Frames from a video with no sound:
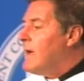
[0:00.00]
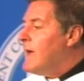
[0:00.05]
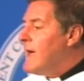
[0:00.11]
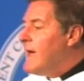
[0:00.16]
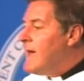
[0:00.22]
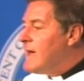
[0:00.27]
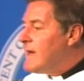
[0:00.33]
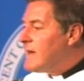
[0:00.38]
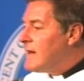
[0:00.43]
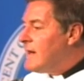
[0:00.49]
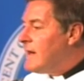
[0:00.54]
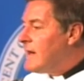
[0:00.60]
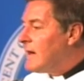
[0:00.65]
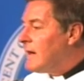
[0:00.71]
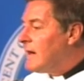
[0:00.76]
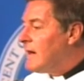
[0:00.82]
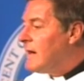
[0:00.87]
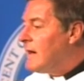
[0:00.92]

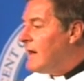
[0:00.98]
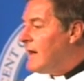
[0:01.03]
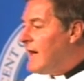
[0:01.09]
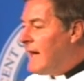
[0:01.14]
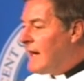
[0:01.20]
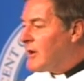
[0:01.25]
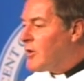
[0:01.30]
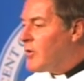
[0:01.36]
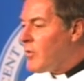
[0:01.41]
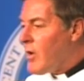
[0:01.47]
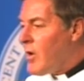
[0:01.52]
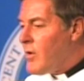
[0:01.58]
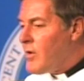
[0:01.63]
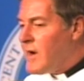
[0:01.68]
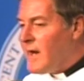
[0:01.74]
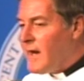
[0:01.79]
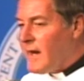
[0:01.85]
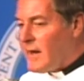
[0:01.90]
aching and
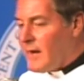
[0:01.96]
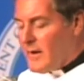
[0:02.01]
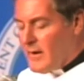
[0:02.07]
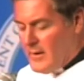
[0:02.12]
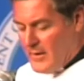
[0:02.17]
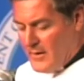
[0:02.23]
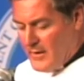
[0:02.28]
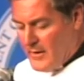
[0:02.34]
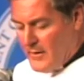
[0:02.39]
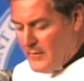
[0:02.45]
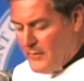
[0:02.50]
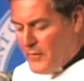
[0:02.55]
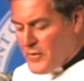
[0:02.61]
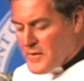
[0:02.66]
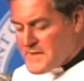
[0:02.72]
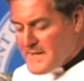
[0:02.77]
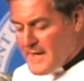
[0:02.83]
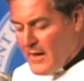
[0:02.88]
groaning
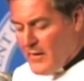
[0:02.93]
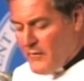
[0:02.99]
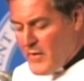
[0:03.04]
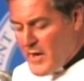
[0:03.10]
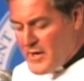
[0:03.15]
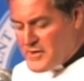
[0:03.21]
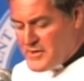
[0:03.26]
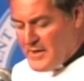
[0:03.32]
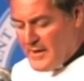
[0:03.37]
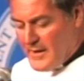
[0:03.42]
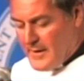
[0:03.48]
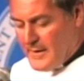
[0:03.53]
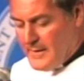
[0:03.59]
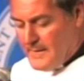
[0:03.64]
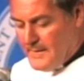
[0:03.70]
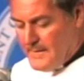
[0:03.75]
for salvation.